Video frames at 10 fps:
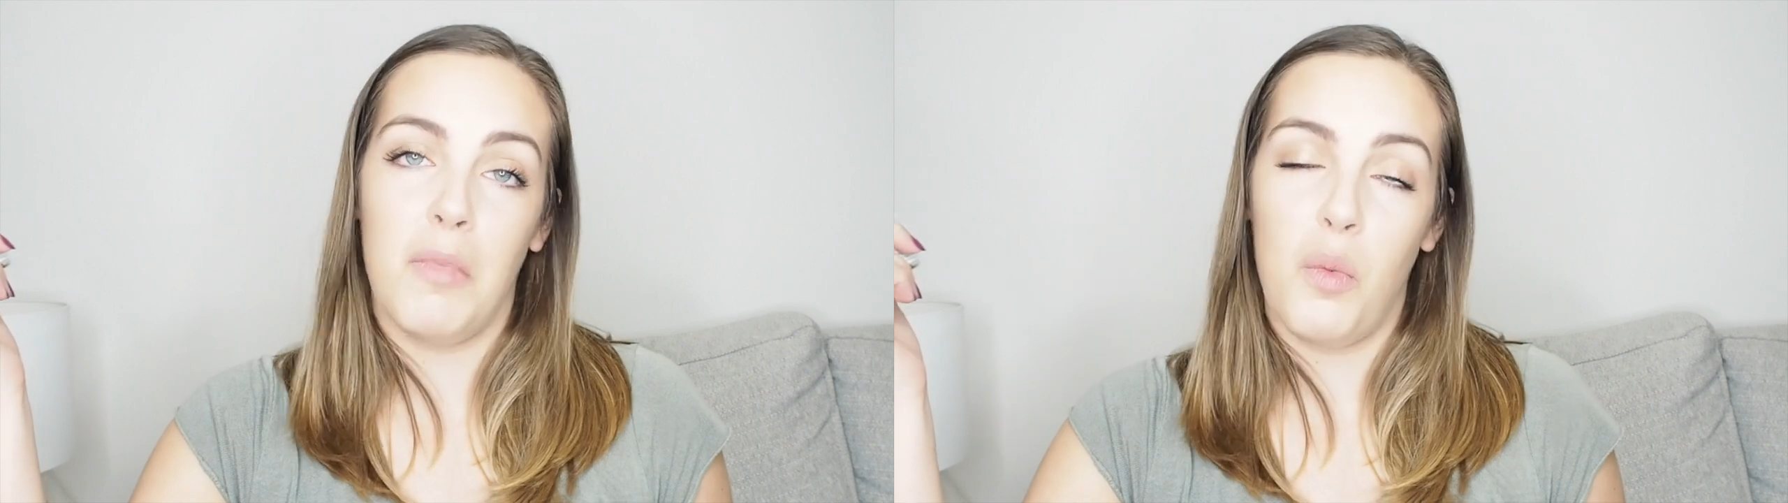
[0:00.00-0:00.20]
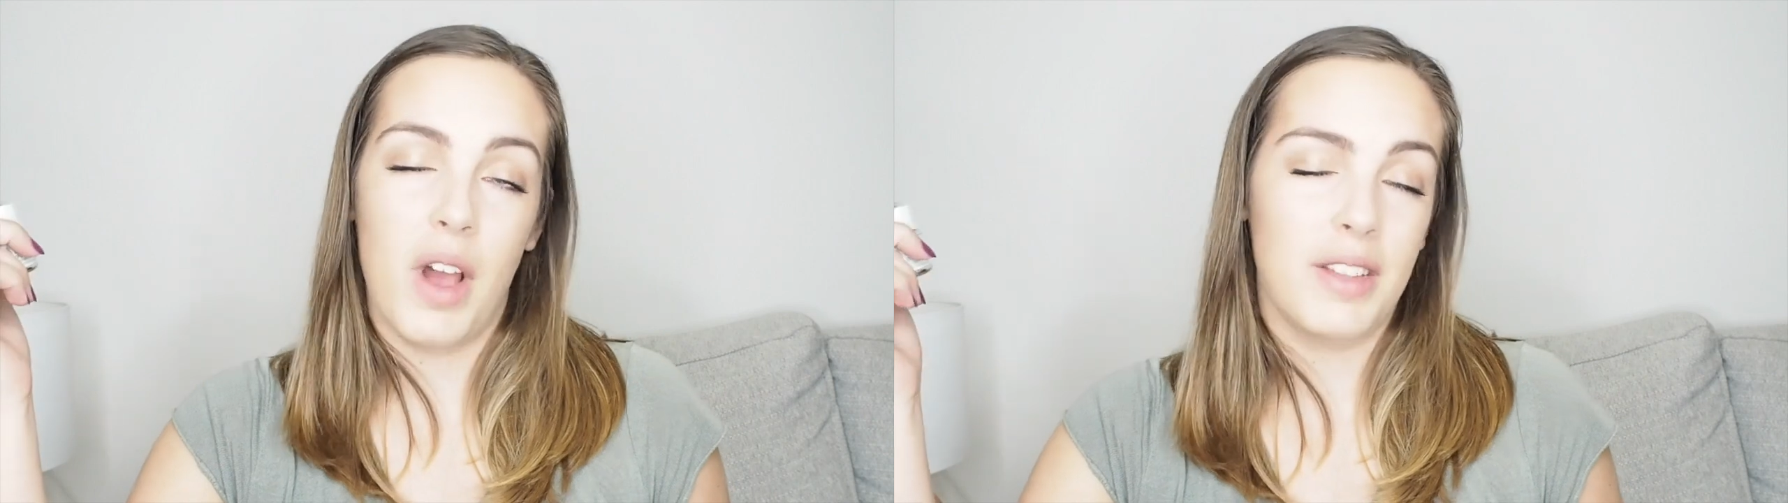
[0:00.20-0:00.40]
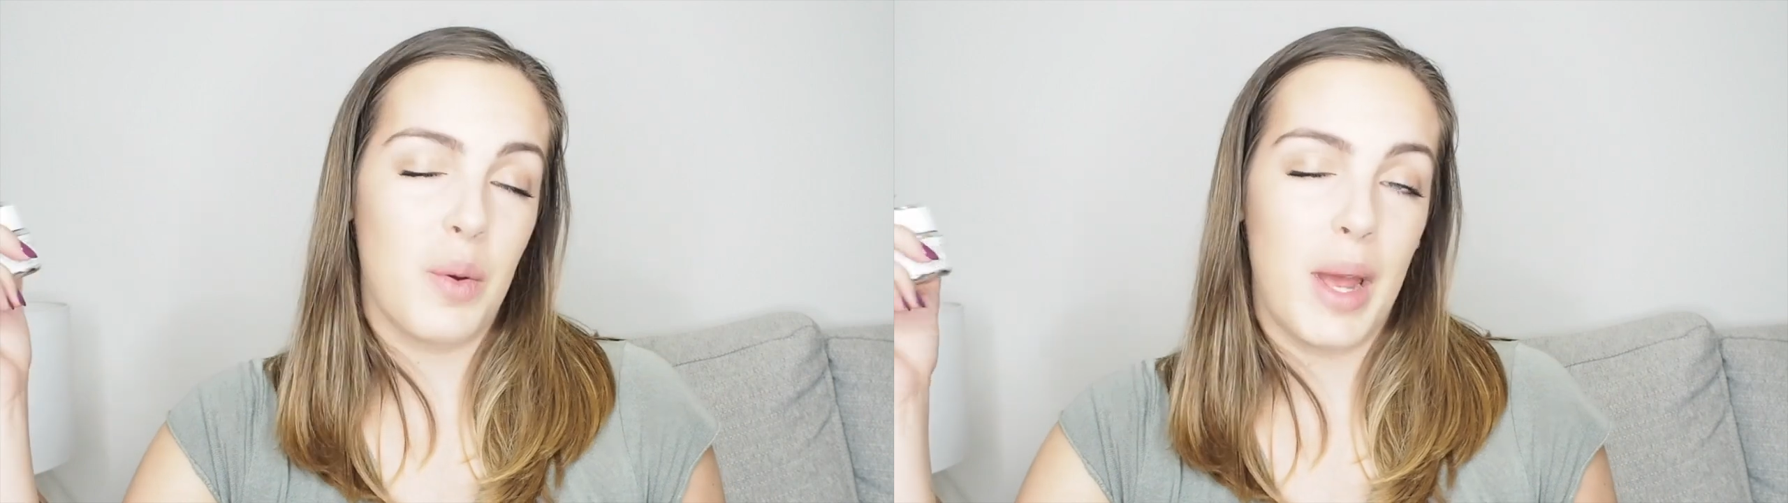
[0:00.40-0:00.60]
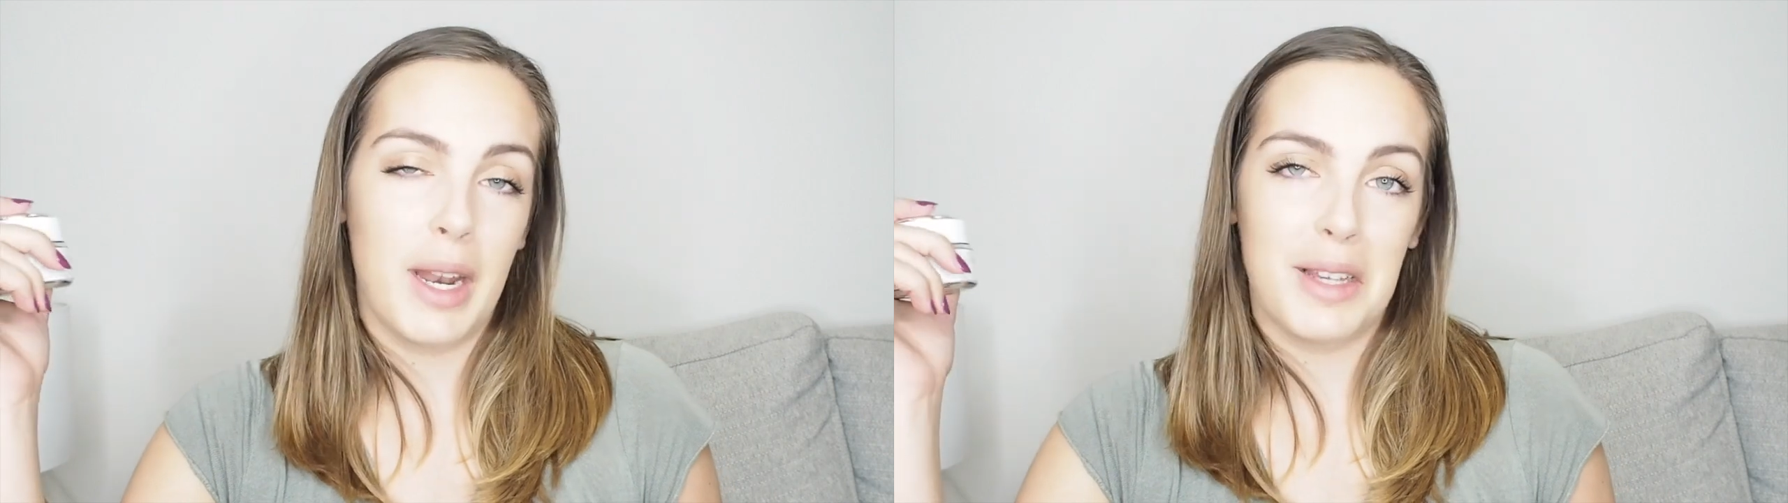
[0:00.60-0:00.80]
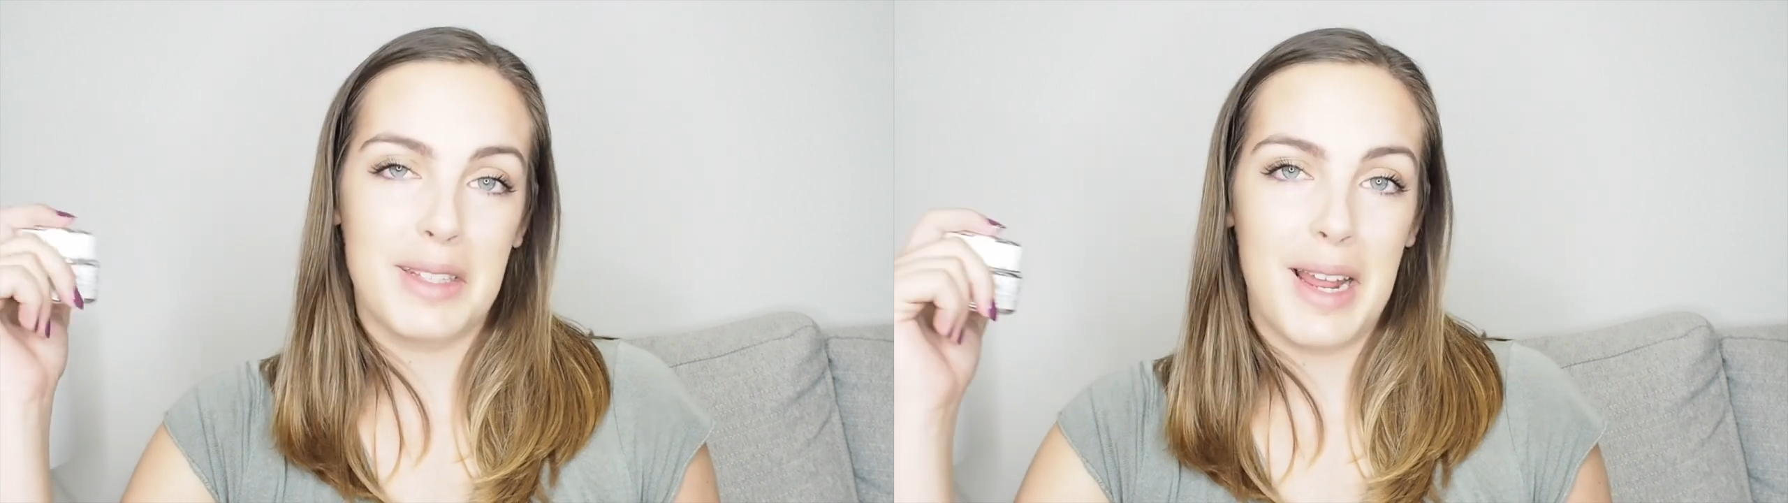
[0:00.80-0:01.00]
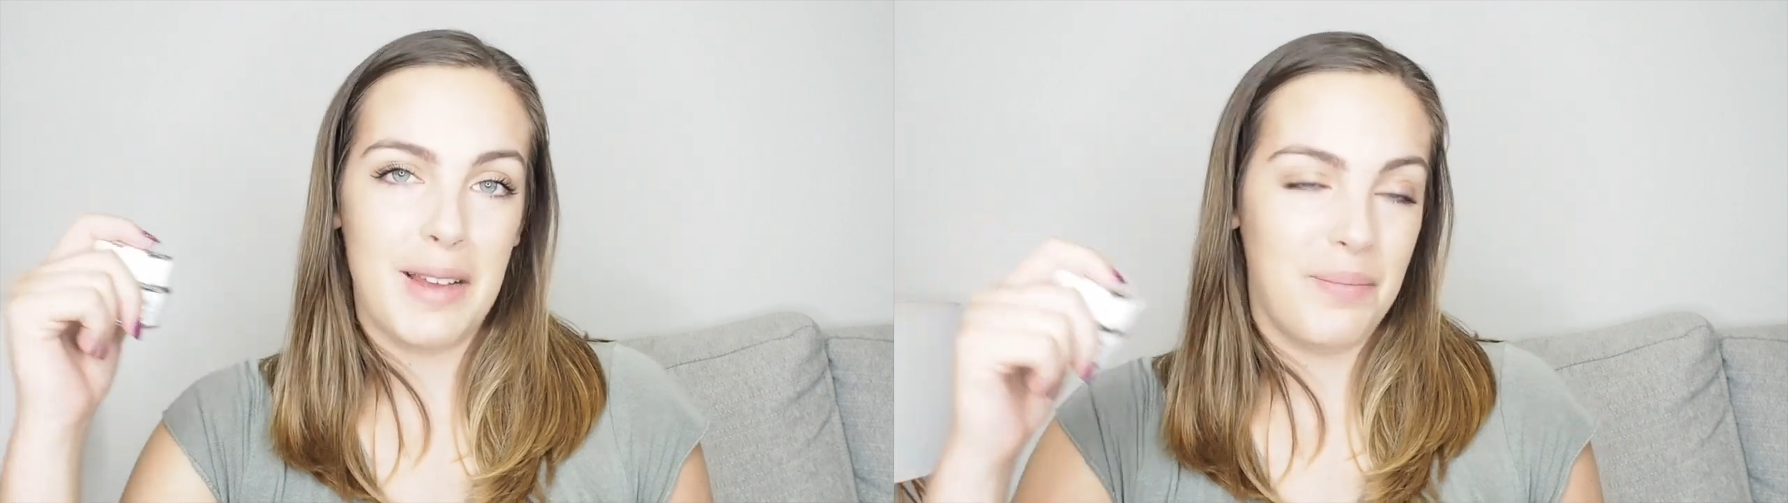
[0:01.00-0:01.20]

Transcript: works quite nicely.